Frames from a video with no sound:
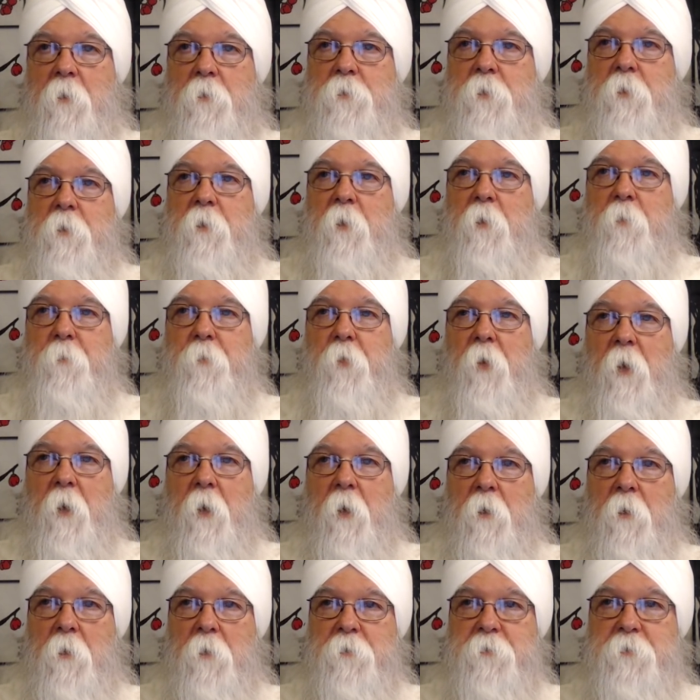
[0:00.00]
There's another
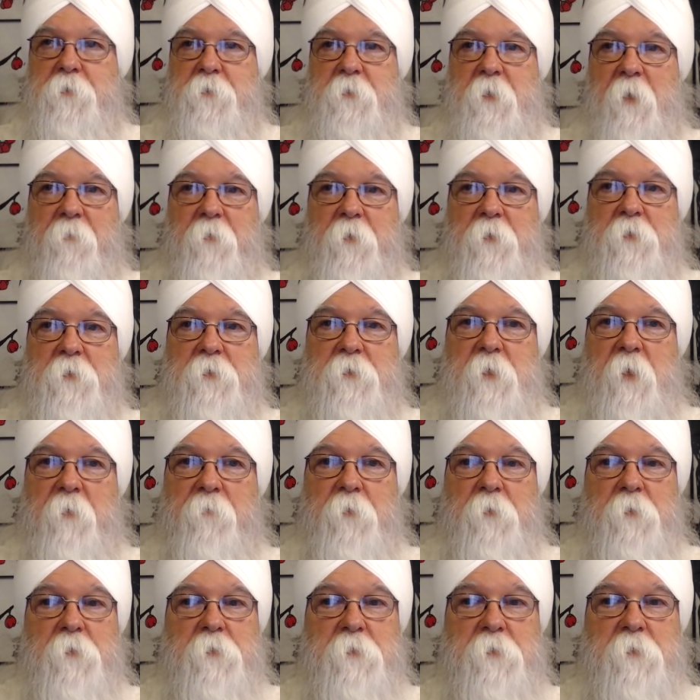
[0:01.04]
product called
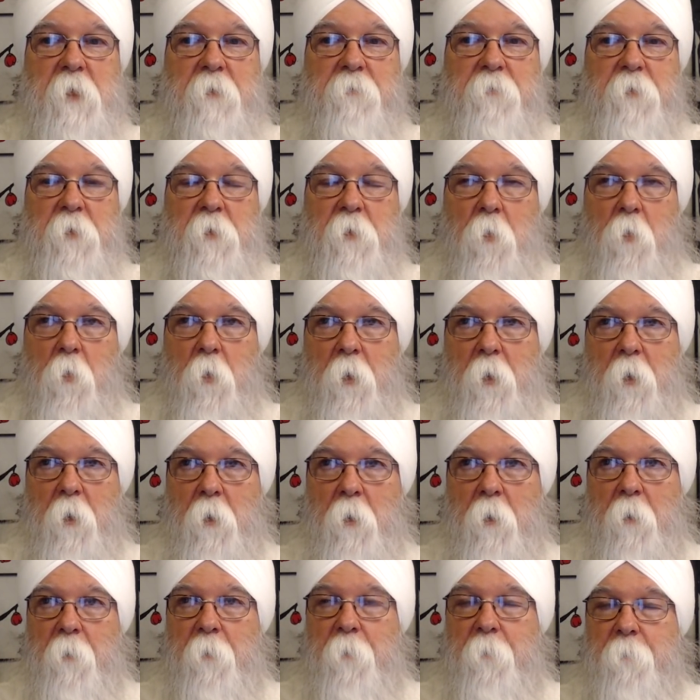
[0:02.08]
777
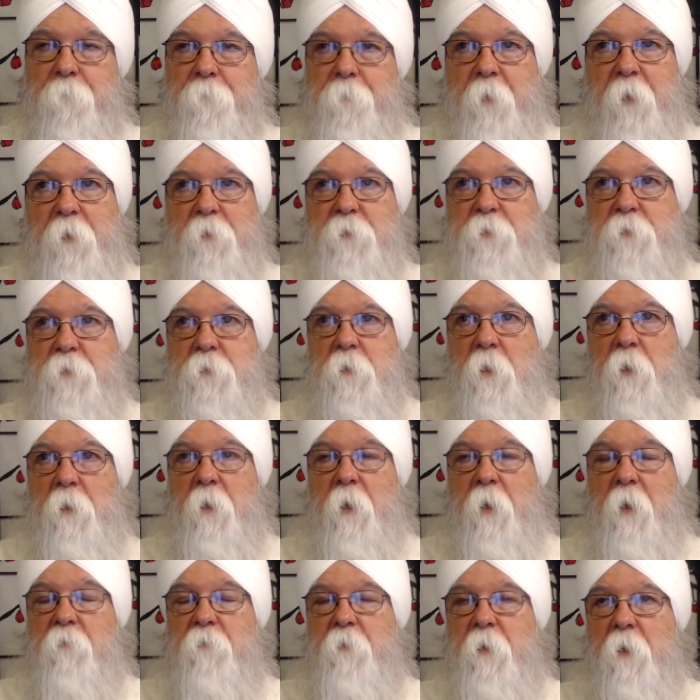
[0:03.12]
oil. That's an
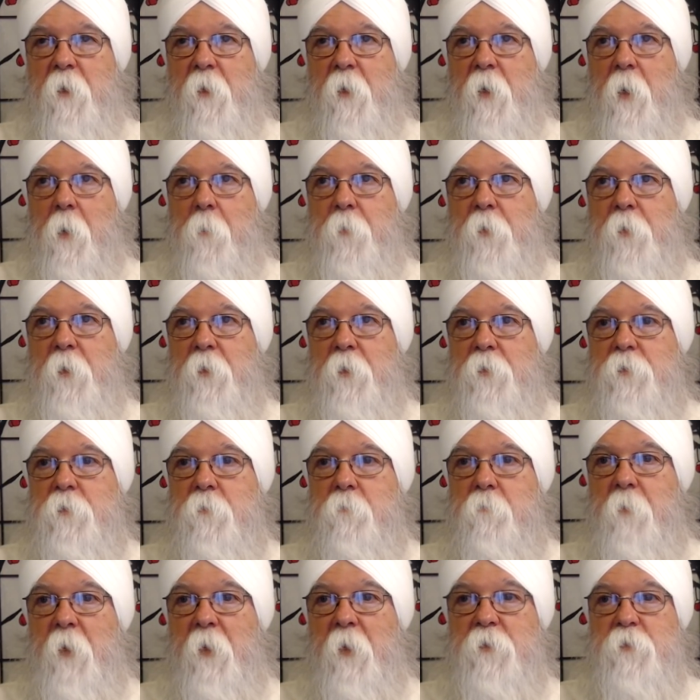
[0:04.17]
Ayurvedic
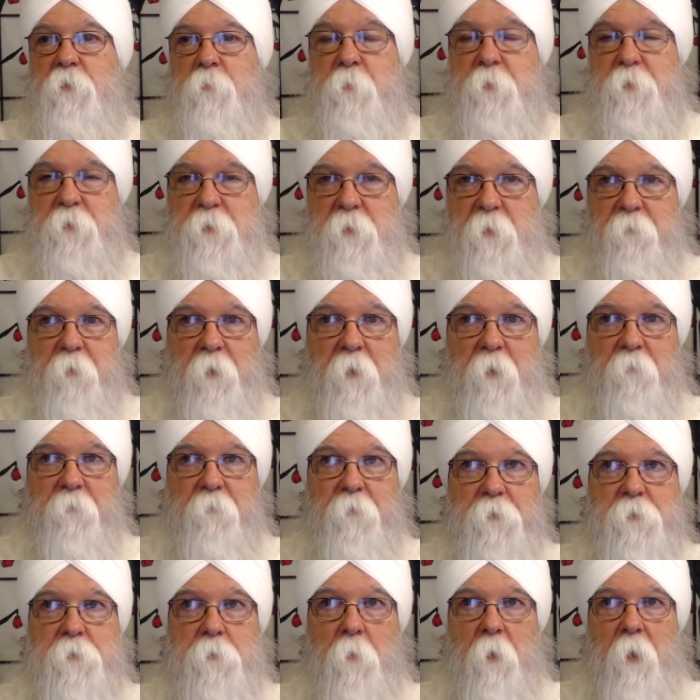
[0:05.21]
combination made specifically
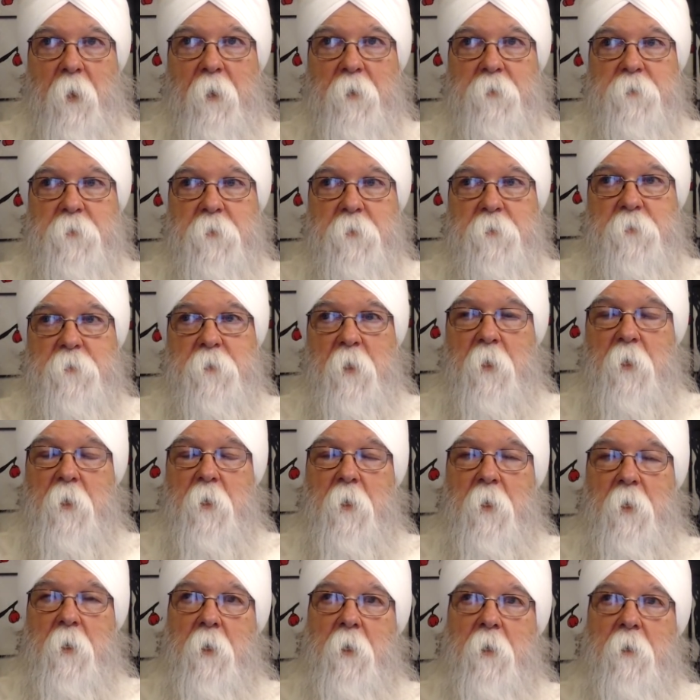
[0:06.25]
for psoriasis.
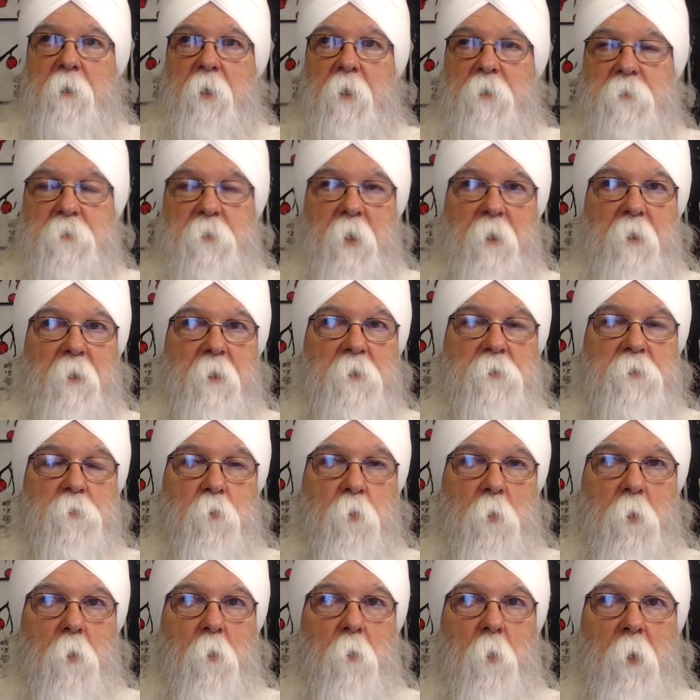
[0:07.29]
That's likely to
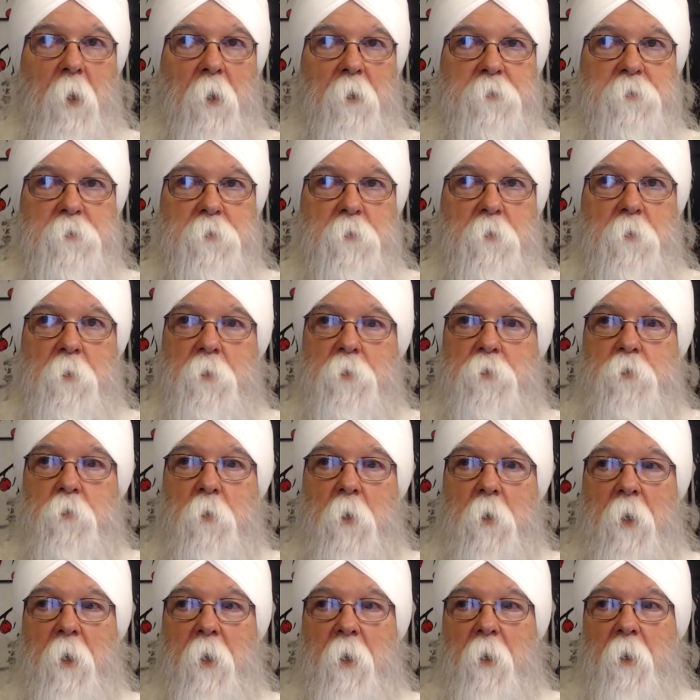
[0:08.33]
work well. So you could
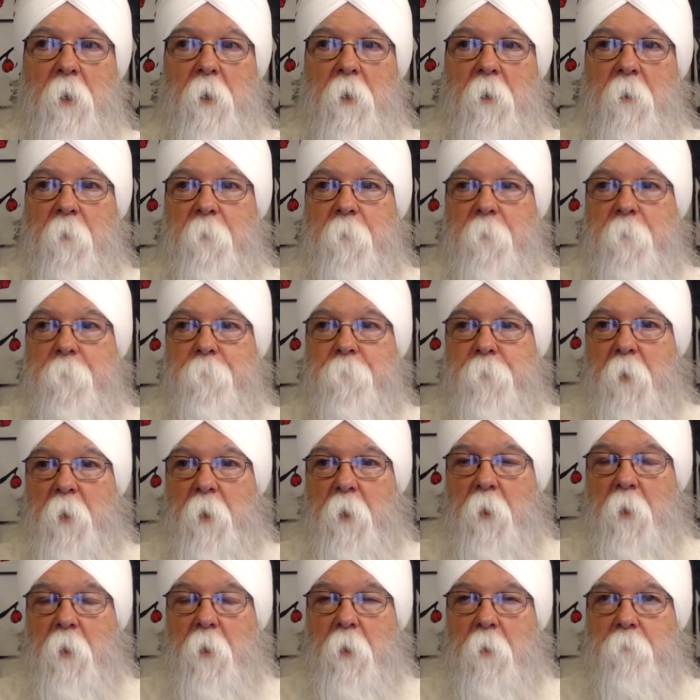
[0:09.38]
try
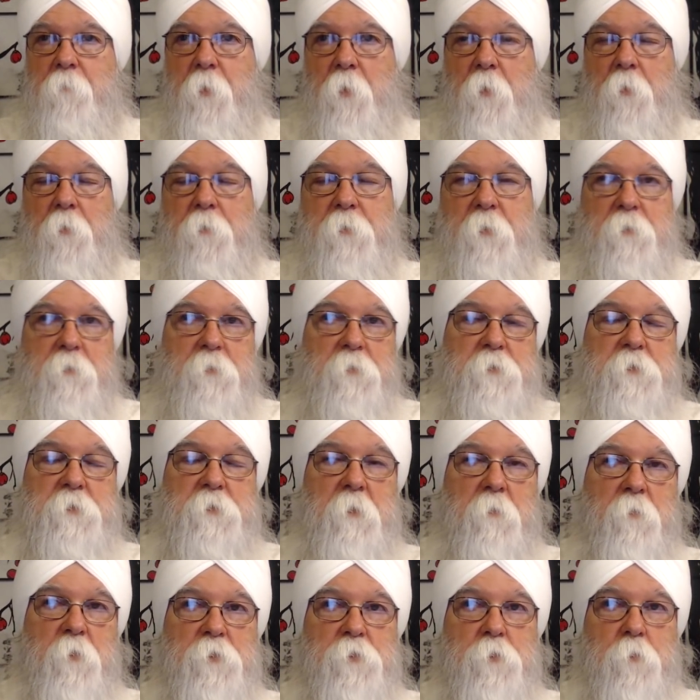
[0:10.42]
both and just
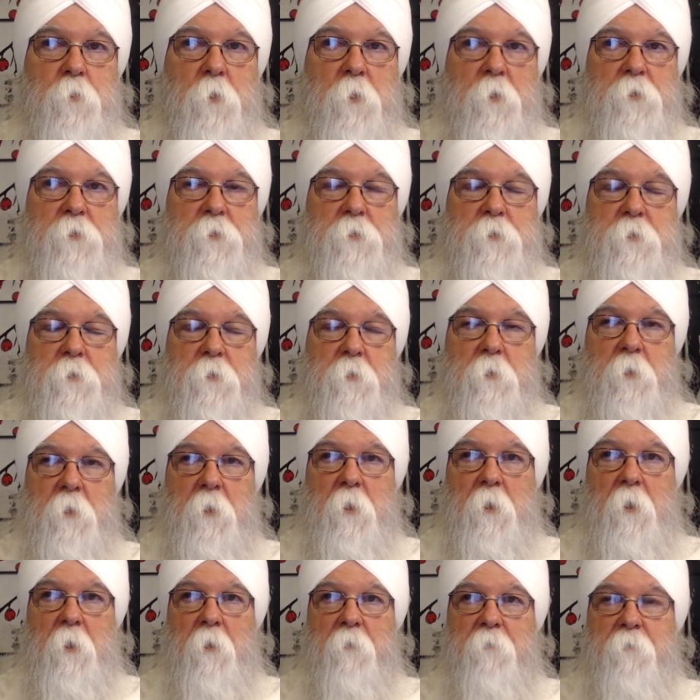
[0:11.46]
see which works
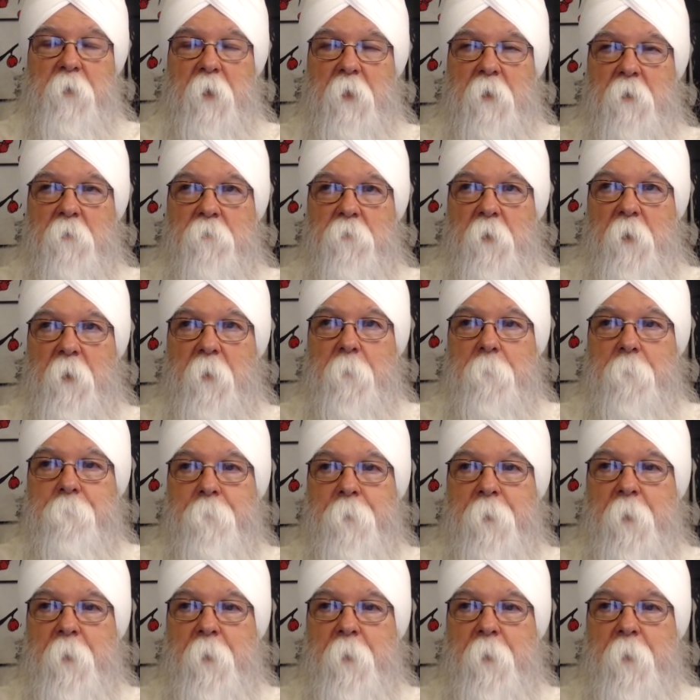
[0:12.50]
effectively.